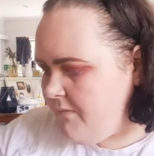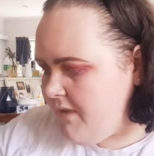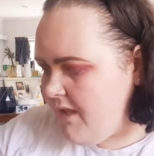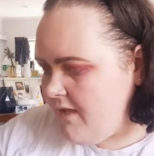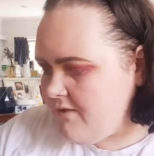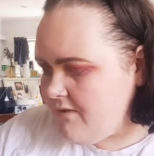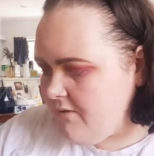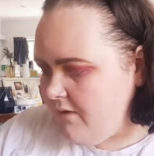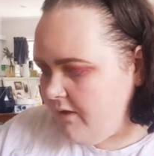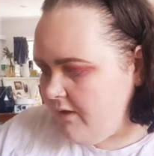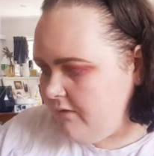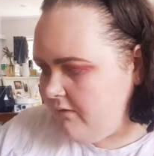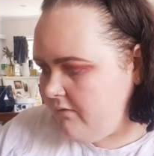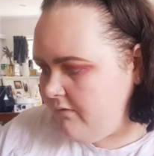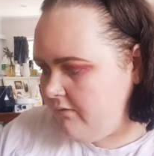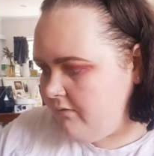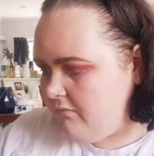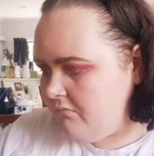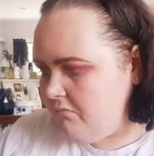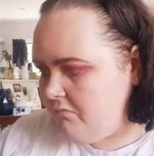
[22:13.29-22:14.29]
And so
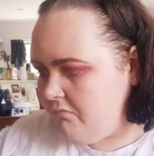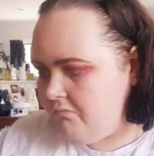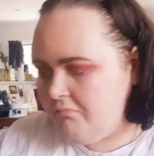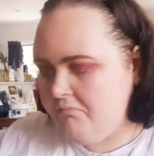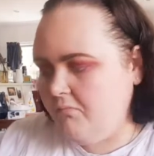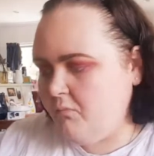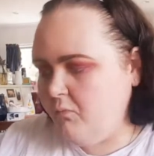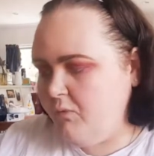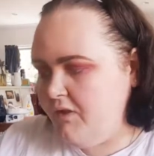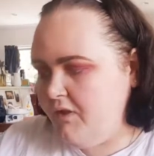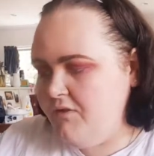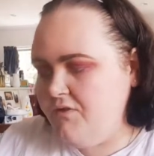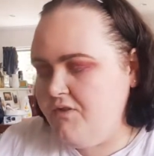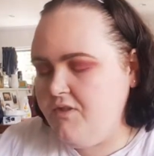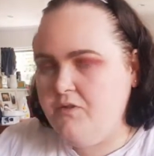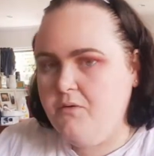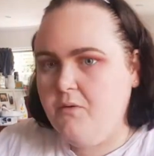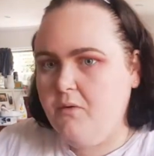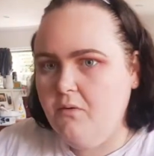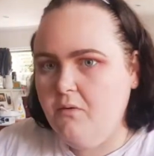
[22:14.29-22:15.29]
we used to
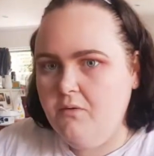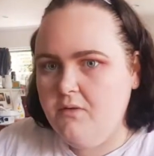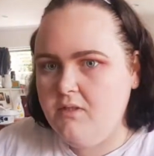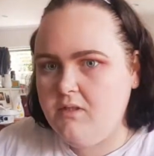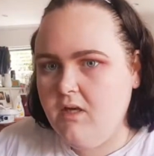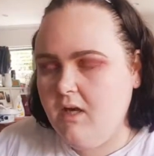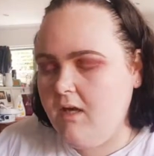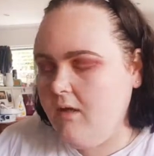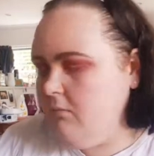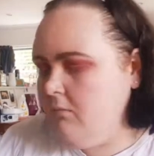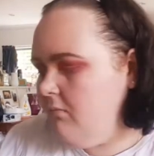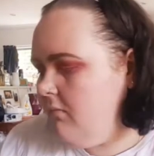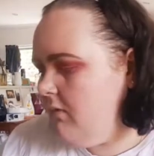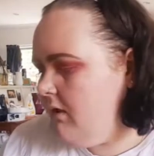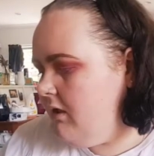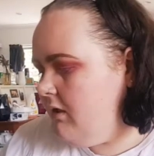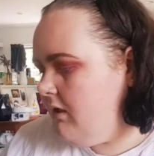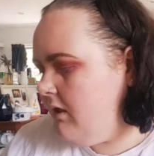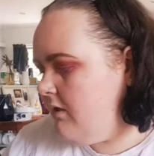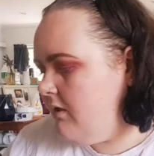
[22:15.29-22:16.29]
do it all the time.
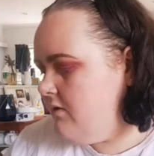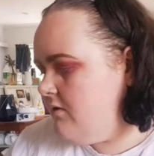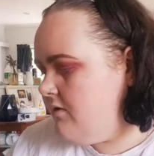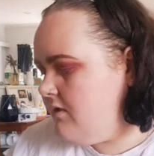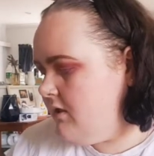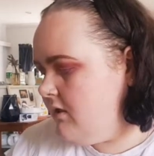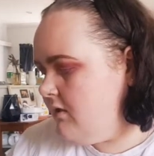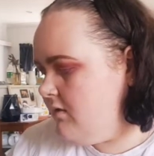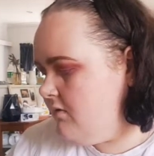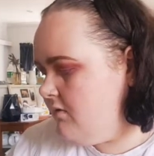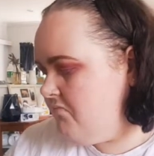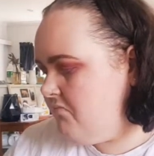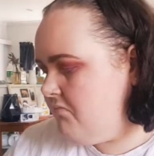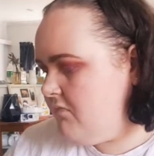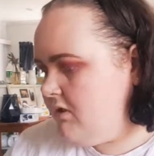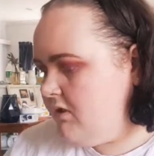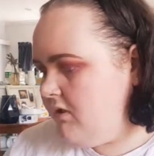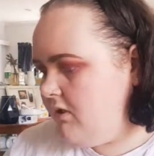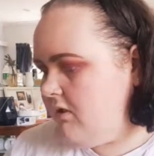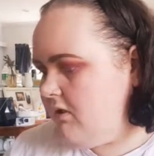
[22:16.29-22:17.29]
And I used to
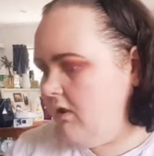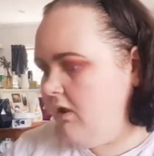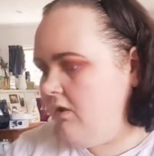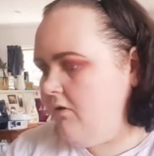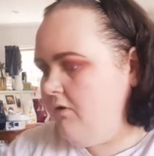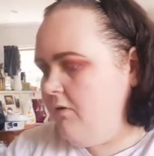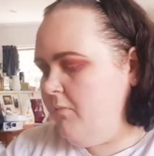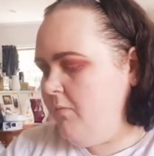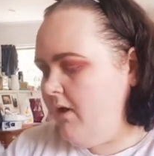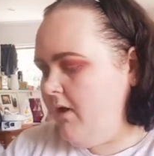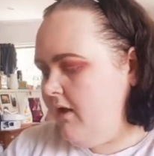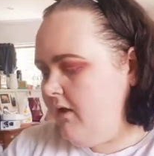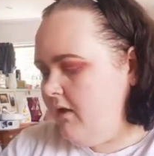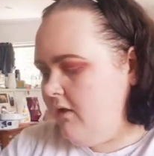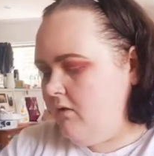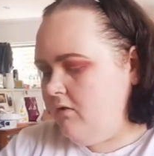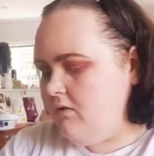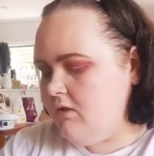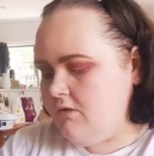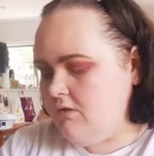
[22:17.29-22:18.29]
get on the bike
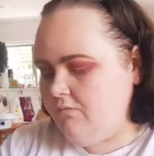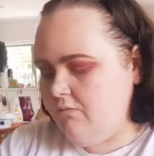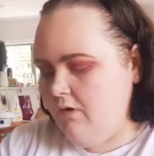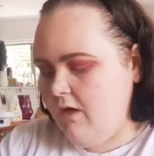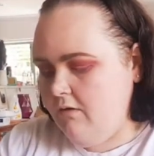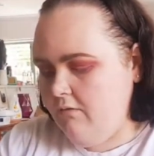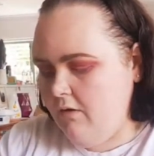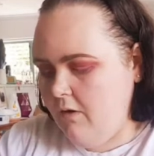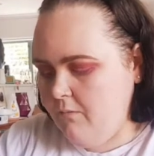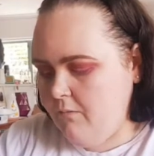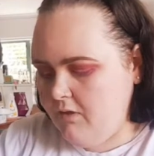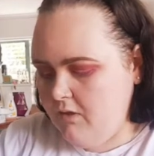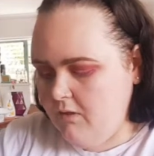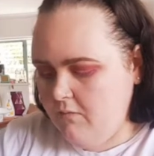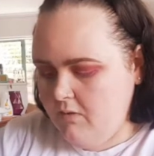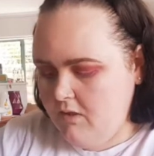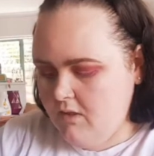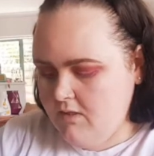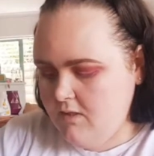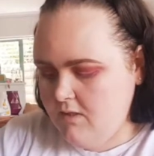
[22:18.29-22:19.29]
and just ride around with him
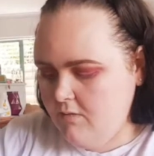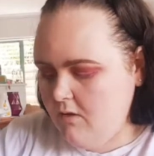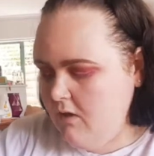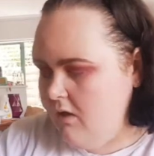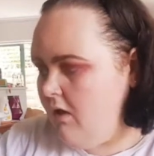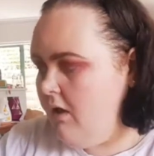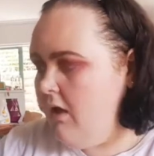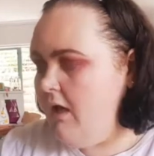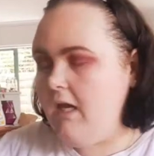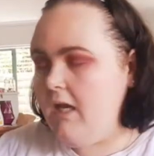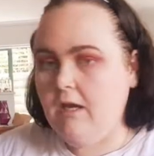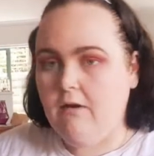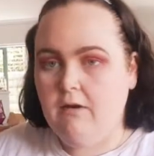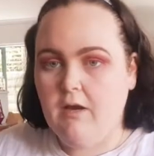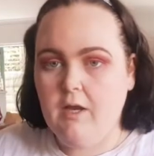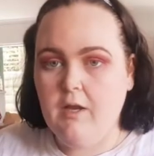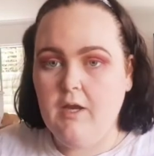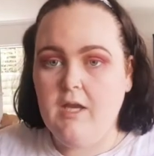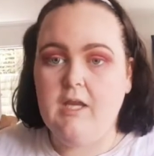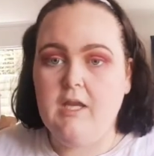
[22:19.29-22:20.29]
in his
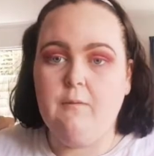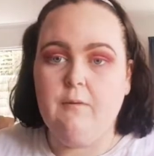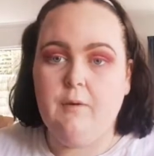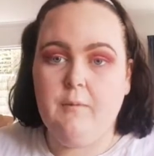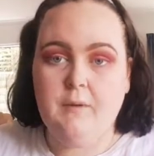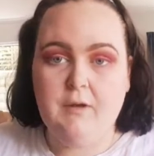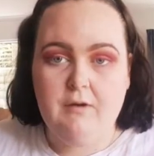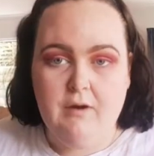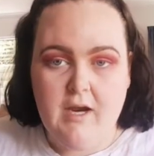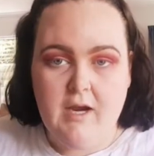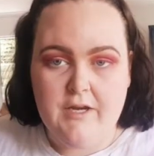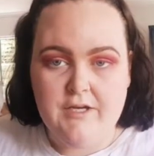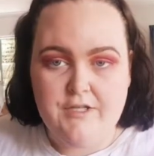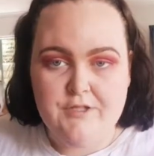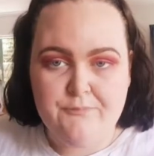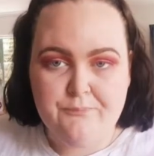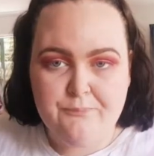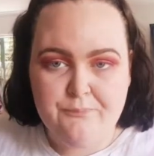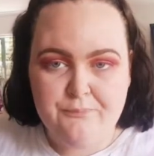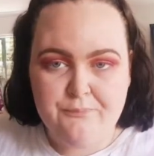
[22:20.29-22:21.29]
area. Anyway, we crashed.
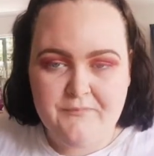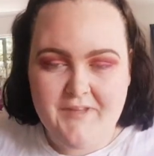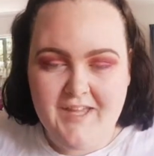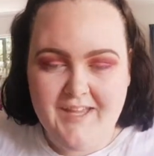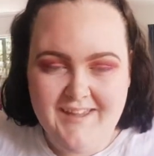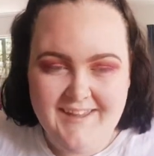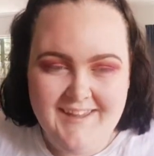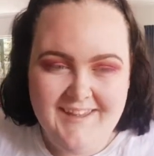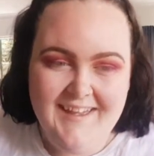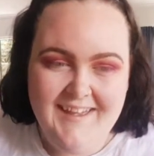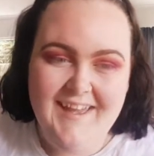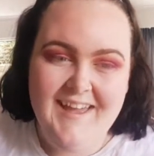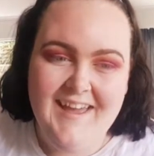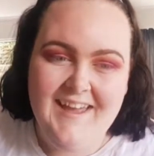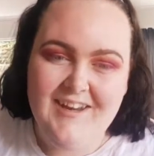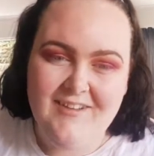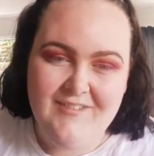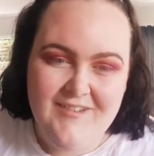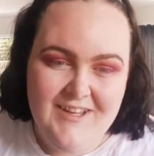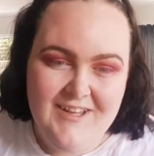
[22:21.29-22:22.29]
And
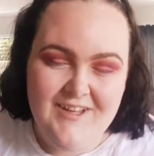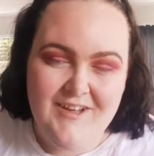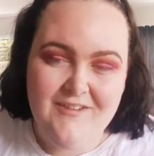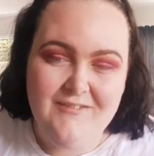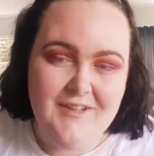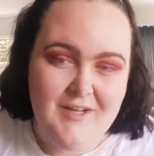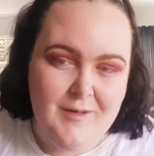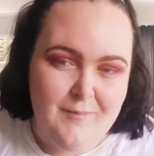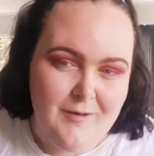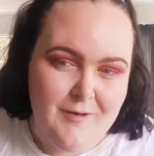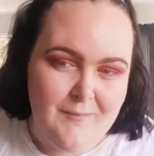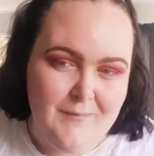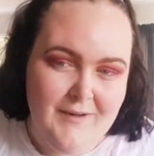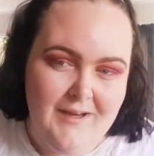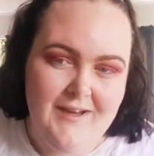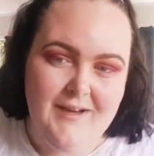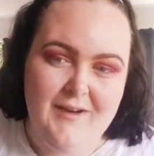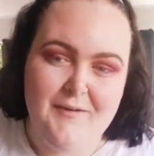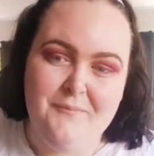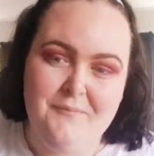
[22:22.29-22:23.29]
I fell off and I broke my
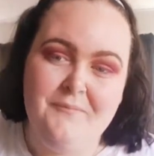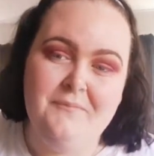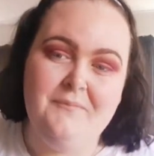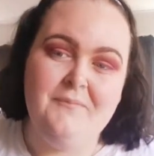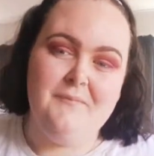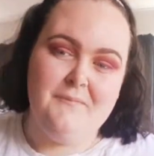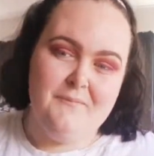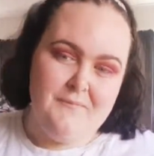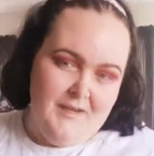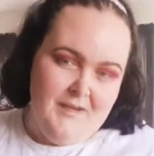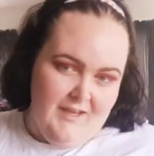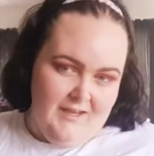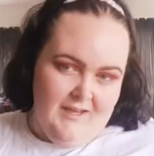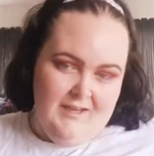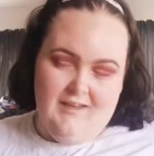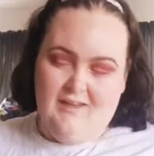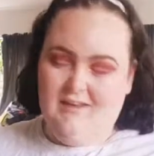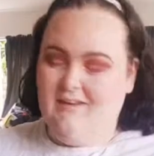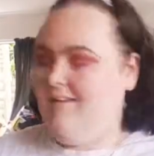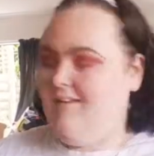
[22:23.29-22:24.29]
arm.
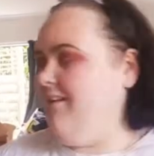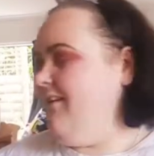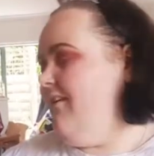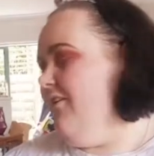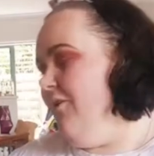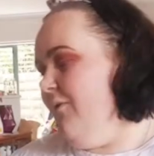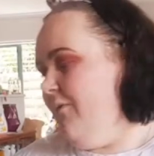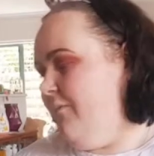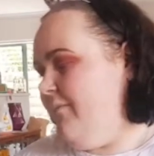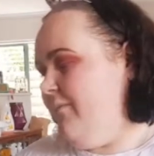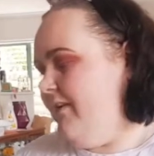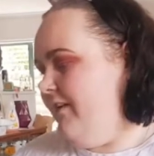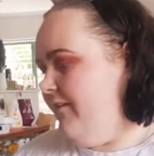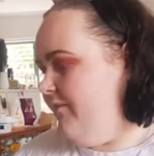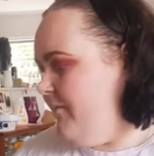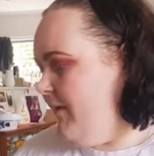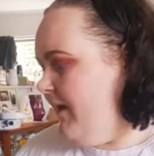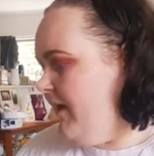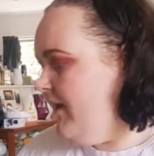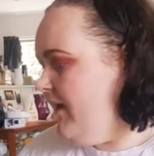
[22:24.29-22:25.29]
And no one believed
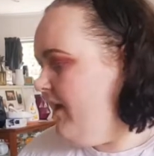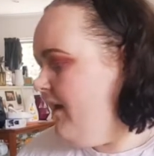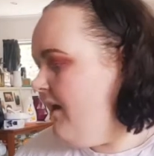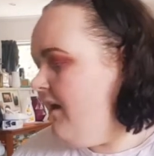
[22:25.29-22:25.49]
me.